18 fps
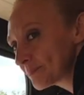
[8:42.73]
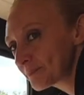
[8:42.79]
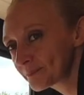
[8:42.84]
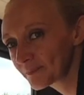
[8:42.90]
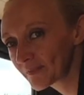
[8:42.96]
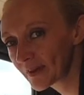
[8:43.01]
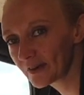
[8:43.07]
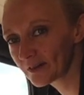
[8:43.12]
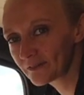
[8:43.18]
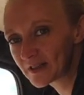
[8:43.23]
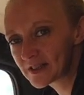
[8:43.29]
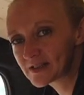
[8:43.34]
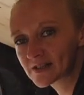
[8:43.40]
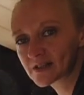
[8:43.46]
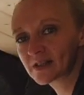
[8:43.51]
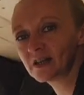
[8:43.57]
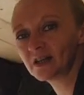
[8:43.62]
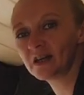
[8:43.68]

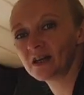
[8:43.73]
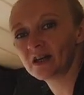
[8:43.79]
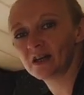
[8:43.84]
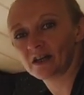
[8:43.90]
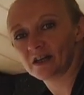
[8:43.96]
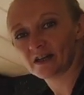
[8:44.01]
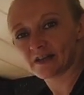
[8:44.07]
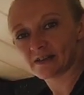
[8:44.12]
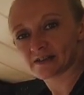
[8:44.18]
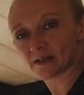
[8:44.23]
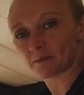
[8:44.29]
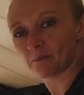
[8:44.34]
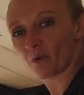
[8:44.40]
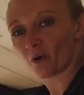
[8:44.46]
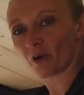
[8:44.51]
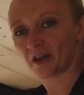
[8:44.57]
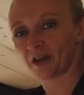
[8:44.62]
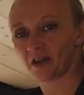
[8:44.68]
lovelies, is
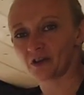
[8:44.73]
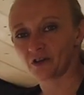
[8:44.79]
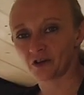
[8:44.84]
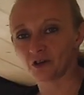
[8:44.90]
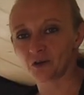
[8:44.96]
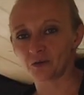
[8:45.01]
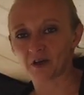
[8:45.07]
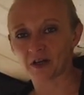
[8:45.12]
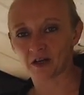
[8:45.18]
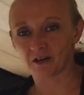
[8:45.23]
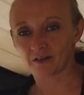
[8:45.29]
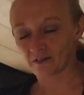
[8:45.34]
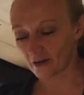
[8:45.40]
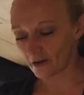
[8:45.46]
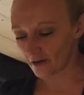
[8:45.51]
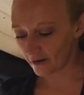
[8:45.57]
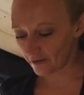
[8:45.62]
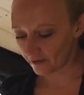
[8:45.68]
my unit that
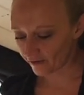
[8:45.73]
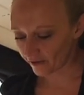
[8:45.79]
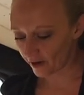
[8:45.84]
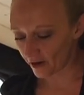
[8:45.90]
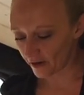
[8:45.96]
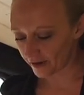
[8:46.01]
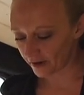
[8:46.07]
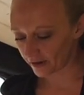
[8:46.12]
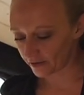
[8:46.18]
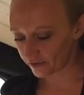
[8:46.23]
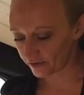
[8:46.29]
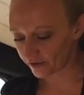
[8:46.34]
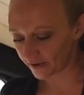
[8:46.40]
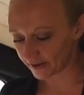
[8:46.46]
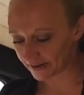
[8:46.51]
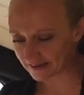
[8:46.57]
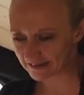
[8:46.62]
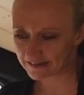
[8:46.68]
I've kind of
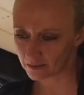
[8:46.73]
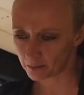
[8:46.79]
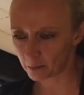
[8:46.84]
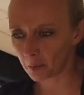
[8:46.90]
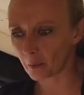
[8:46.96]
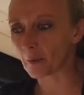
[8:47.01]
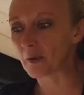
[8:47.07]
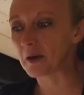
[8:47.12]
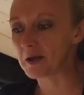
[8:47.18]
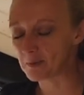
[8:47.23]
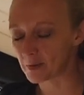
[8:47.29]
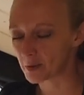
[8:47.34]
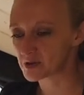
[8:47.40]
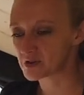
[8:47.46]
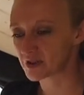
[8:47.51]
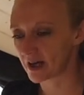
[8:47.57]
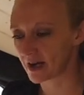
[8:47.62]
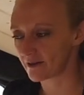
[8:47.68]
pre-put
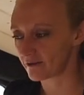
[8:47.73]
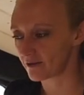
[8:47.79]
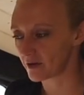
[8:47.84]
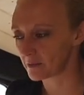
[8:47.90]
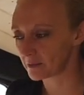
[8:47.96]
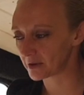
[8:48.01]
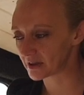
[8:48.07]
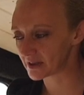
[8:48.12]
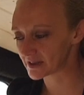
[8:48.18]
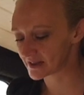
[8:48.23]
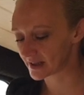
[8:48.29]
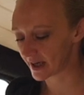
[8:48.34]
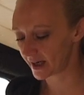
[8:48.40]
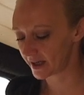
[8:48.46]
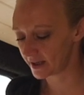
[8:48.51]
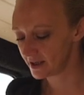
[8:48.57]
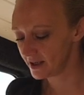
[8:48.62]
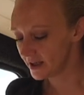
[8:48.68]
together, I'm going to
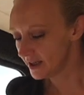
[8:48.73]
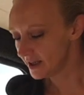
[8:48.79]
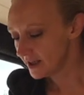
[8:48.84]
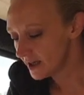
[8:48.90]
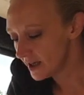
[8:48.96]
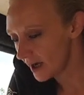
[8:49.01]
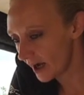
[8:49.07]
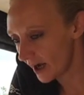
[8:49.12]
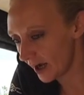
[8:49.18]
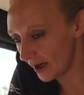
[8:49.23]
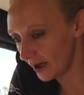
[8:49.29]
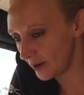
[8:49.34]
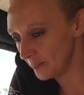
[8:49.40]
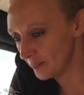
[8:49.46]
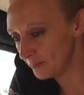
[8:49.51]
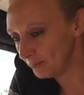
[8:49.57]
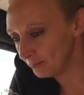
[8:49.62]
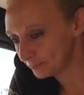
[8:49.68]
say.
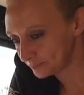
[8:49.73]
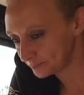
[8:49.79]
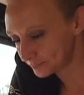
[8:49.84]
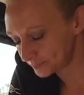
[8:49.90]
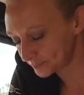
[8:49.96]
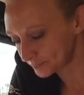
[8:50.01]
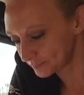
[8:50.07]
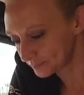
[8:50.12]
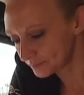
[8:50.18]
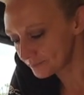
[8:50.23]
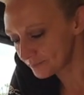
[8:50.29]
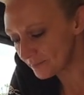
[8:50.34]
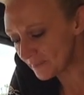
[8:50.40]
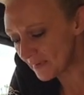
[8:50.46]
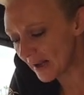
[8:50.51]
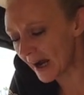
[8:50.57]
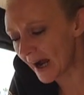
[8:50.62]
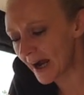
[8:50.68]
I
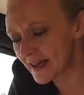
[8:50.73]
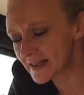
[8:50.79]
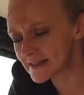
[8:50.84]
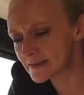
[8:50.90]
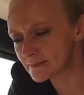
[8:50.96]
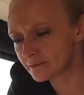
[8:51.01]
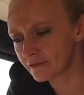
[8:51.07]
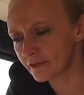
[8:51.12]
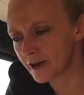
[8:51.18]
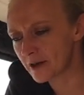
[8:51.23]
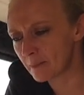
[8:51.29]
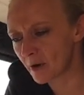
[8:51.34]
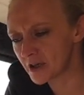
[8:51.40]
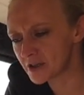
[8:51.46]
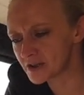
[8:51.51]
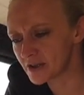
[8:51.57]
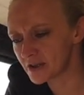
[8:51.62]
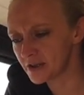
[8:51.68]
had some
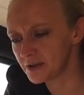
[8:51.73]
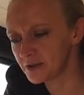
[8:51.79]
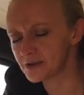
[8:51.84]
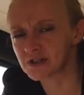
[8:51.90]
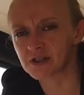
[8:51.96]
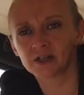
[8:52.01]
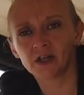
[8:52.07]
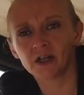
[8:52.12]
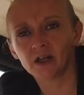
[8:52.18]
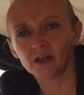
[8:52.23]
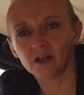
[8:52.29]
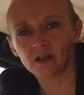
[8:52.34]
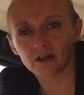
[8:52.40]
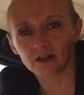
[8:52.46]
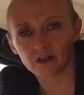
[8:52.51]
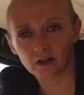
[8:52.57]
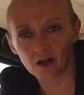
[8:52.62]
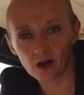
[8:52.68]
3x2s,
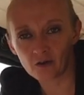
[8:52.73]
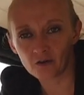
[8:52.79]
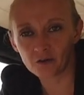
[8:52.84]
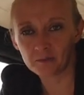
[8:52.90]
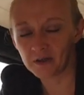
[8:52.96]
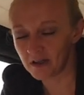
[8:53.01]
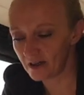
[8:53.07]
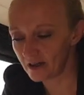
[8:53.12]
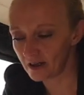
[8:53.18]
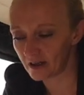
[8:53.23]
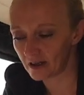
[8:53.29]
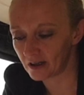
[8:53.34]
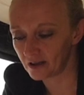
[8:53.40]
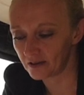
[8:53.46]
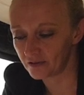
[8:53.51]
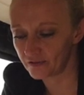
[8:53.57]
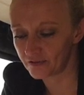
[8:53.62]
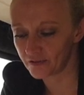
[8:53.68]
cut them in
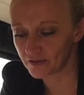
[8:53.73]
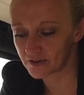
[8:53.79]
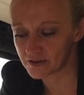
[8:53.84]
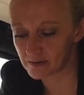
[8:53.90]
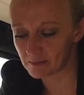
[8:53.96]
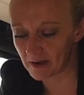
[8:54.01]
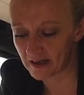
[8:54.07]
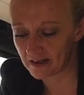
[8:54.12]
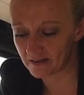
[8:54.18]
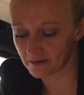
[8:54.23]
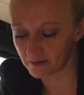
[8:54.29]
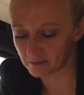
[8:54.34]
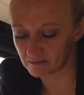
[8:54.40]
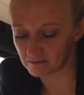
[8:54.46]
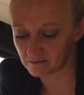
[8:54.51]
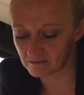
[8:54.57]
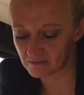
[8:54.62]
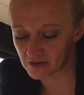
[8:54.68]
half to make
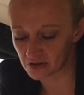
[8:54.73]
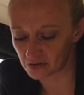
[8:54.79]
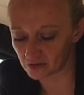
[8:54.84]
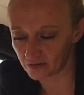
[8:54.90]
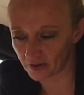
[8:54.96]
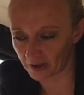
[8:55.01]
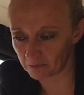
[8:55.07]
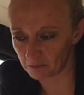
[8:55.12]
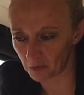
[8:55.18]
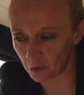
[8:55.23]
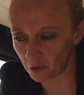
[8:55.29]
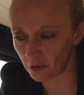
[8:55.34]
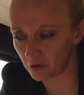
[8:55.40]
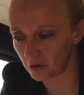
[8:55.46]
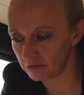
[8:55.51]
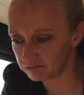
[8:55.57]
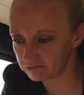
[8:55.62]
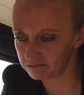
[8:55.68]
them sort of like
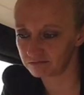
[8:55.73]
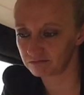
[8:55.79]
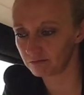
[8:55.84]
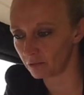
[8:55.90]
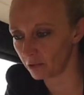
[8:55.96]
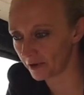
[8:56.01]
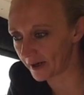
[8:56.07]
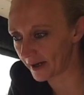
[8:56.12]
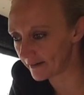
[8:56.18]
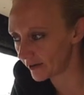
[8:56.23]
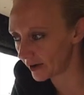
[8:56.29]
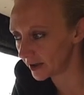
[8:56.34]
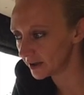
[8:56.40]
more whatever